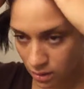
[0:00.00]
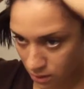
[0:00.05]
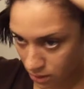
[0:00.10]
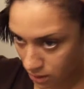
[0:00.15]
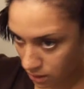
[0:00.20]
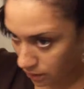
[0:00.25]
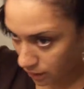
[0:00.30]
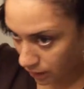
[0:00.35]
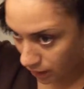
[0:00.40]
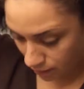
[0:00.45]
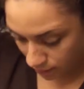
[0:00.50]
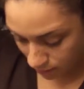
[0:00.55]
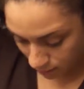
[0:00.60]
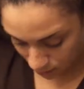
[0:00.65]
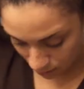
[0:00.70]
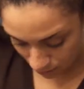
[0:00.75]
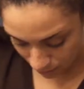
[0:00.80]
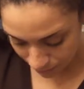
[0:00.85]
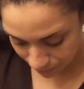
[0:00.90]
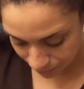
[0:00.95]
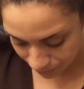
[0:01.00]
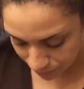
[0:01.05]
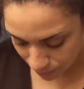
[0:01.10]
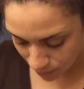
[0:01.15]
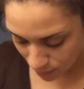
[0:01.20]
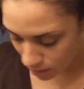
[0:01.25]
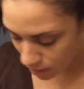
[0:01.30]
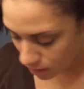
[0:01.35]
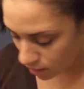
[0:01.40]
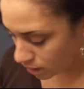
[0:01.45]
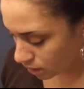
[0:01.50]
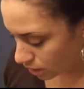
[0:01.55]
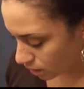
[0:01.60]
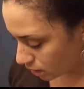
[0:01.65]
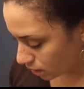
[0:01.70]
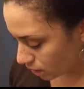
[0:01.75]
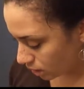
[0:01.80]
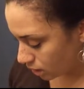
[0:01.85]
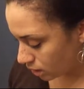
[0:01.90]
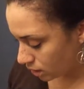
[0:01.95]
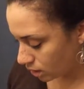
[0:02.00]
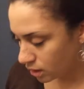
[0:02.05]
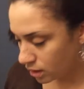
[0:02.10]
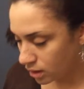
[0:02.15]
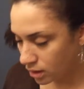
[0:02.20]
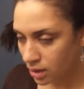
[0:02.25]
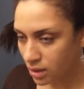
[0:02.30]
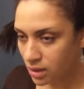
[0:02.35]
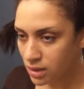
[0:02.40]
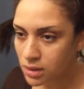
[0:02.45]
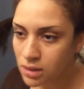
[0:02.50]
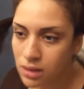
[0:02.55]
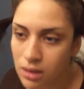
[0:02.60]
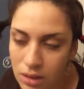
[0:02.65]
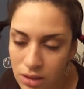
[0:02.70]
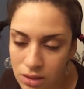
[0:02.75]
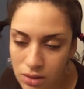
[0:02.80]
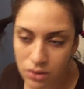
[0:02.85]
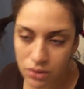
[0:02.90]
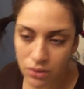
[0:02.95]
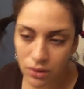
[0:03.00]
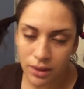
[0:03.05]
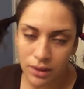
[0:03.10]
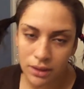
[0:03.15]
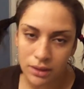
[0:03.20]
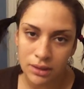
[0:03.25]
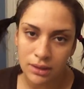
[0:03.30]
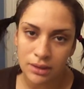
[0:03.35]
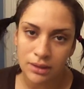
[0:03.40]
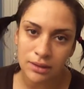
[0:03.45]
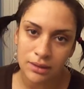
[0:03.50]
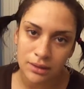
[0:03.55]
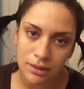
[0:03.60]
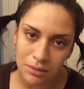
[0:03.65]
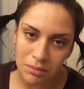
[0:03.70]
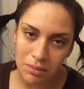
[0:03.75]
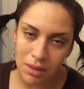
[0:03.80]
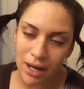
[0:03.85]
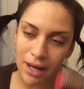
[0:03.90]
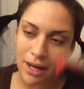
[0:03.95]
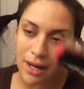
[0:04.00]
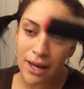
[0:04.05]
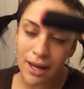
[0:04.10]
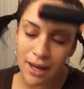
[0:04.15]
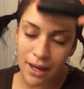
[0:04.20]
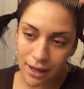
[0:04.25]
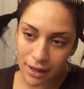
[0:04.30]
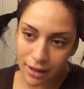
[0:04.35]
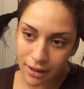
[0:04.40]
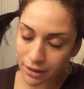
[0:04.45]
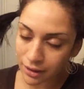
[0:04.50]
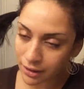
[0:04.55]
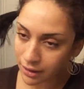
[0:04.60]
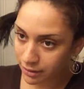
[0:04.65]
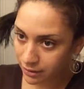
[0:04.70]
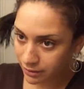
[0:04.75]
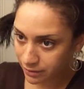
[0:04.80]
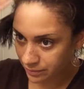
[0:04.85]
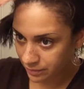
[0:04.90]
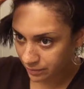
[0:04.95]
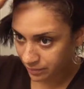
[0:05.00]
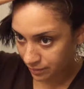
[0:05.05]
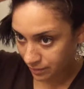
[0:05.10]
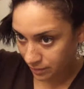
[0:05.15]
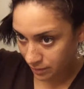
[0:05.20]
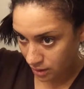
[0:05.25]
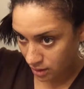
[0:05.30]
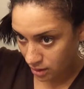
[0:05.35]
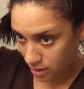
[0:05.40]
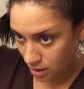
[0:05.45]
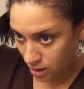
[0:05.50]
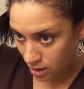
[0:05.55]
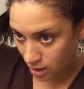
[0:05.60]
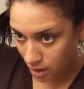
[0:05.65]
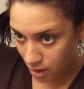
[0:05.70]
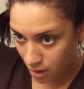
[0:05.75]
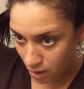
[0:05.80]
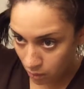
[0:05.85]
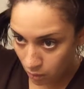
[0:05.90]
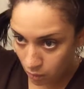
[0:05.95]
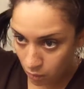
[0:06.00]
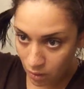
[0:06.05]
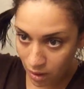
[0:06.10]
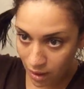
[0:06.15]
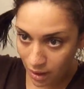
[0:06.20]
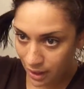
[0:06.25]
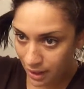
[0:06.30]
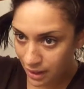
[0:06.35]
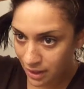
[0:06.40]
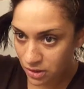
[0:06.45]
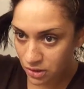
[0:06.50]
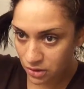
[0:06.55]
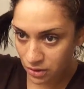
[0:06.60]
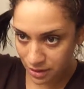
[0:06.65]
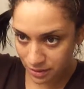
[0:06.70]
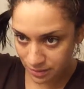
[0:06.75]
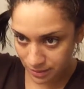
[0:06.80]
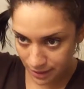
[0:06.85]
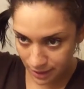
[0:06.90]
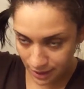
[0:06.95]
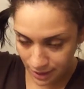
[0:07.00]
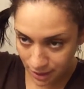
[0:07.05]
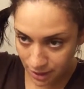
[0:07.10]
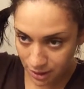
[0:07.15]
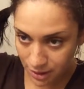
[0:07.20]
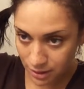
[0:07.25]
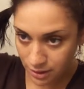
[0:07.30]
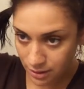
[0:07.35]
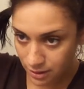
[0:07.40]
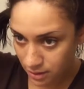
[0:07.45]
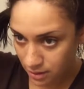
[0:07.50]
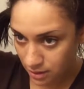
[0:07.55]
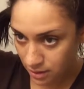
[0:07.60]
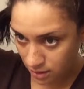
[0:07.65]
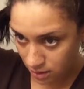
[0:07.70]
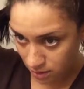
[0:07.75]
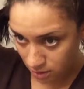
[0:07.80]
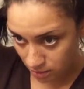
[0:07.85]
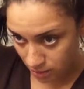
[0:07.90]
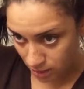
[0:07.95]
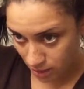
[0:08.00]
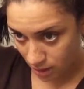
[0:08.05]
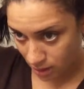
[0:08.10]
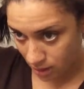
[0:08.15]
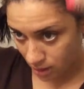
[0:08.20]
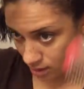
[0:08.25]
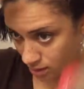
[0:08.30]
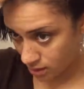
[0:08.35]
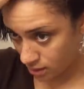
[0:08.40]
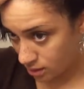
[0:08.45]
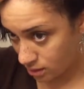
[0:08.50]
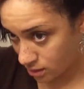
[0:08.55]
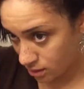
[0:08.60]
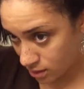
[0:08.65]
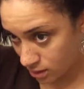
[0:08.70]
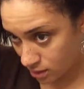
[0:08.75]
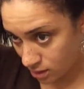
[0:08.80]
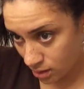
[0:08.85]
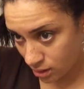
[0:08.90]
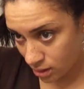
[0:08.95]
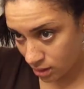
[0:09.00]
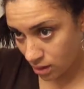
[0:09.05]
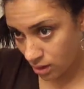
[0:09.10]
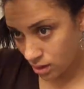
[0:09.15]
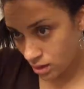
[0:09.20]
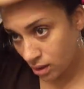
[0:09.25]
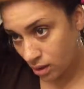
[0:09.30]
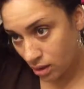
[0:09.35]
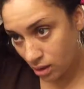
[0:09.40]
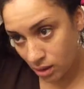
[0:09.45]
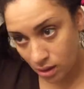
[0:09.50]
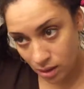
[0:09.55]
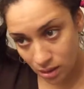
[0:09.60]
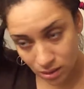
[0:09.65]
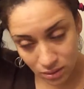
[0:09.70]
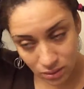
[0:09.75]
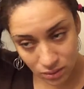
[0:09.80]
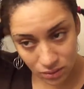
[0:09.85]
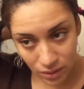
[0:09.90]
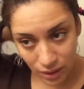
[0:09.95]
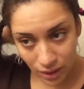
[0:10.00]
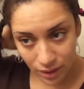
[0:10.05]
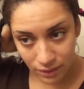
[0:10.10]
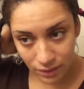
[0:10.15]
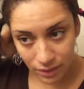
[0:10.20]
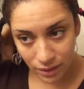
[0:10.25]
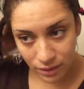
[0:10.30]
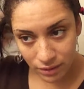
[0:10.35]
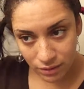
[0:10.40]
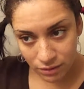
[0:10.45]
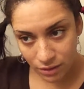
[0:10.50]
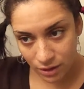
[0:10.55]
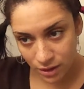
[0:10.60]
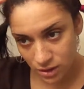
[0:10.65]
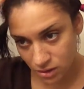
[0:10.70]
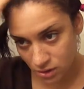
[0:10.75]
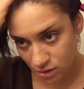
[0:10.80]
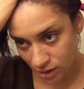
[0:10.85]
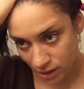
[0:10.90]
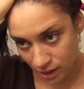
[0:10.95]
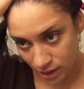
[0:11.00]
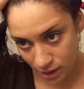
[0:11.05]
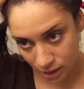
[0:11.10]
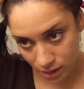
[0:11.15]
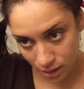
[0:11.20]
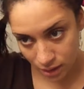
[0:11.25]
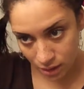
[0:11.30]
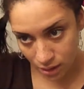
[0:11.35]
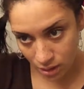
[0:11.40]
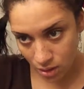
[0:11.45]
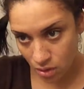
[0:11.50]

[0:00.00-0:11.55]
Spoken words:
is okay. Anyway, yes, I straightened my hair. And why I straightened my hair? Because very frustrated